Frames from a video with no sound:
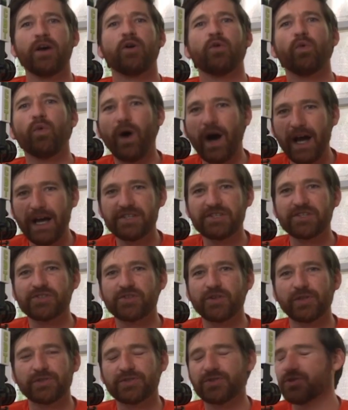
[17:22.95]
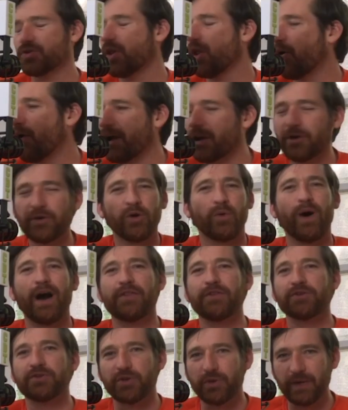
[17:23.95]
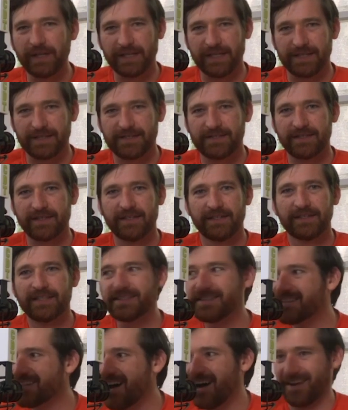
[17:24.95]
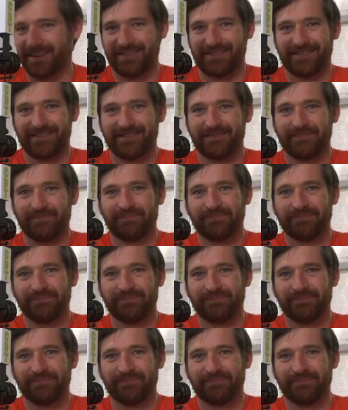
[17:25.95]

Why is it so slow? I don't know why they're doing this. It sucks.